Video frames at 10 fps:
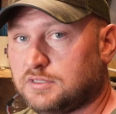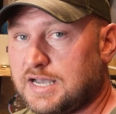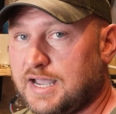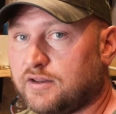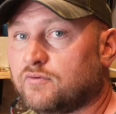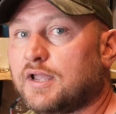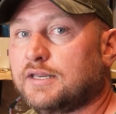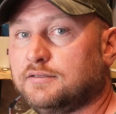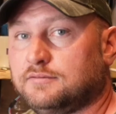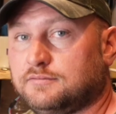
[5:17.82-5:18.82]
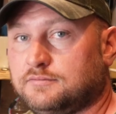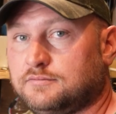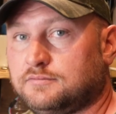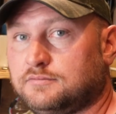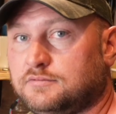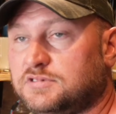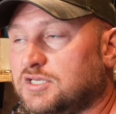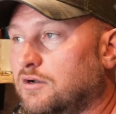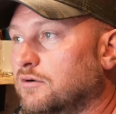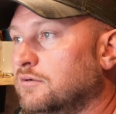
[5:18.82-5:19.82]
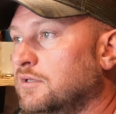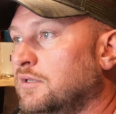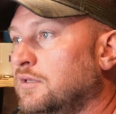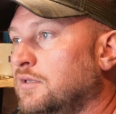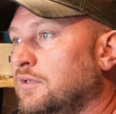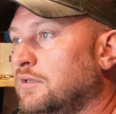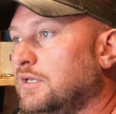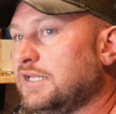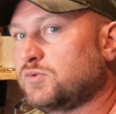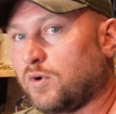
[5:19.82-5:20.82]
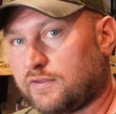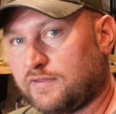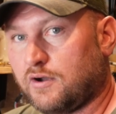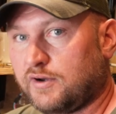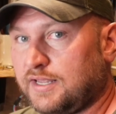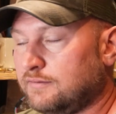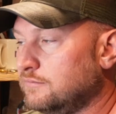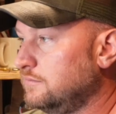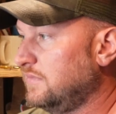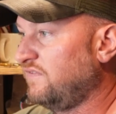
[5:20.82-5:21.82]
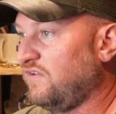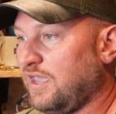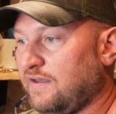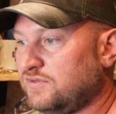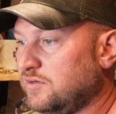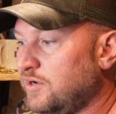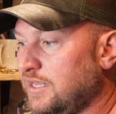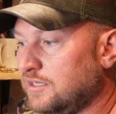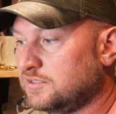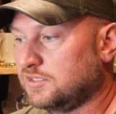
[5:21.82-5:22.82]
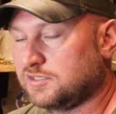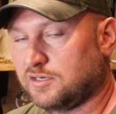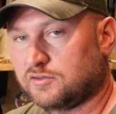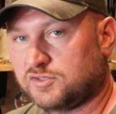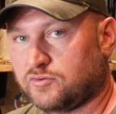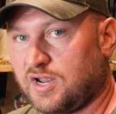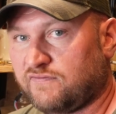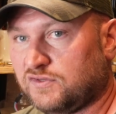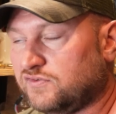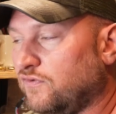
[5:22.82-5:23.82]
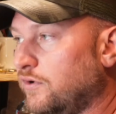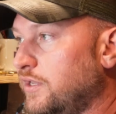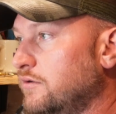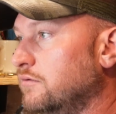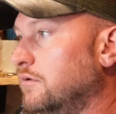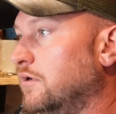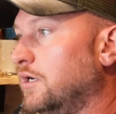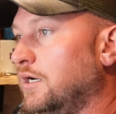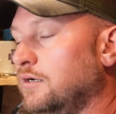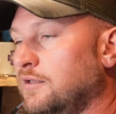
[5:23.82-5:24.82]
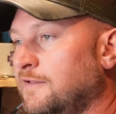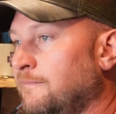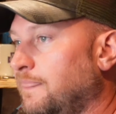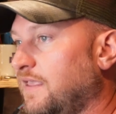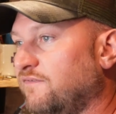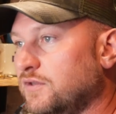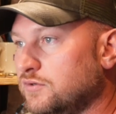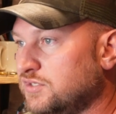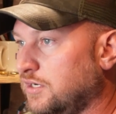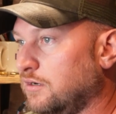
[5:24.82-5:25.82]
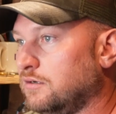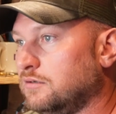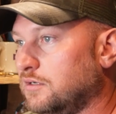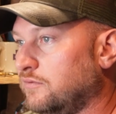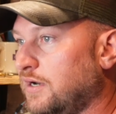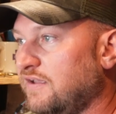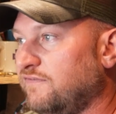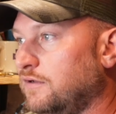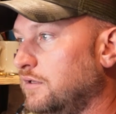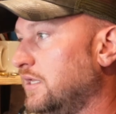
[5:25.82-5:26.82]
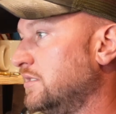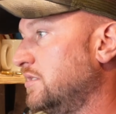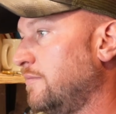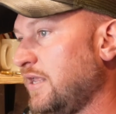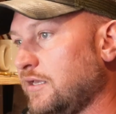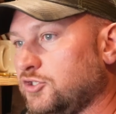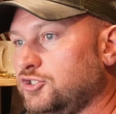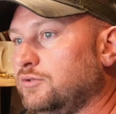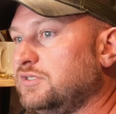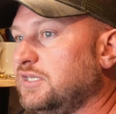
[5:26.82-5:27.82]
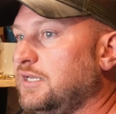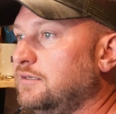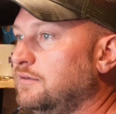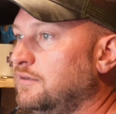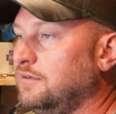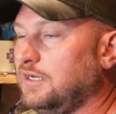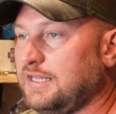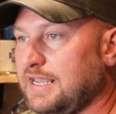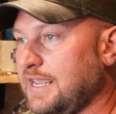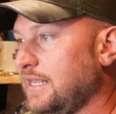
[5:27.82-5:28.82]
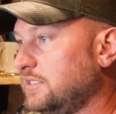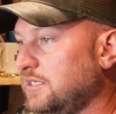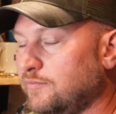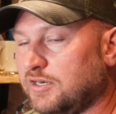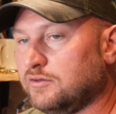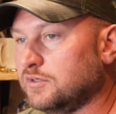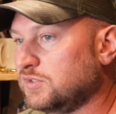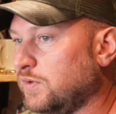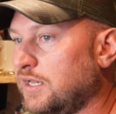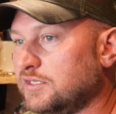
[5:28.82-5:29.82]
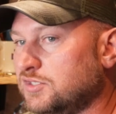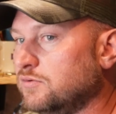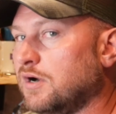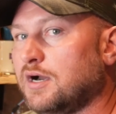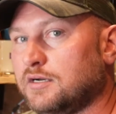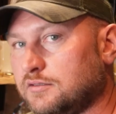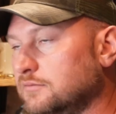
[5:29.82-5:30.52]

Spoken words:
high and right. So that's worth noting. If you have somebody else that zeroes your rifles for you, or if you zero a rifle and somebody else shoots it and they can't seem to do as well as you are,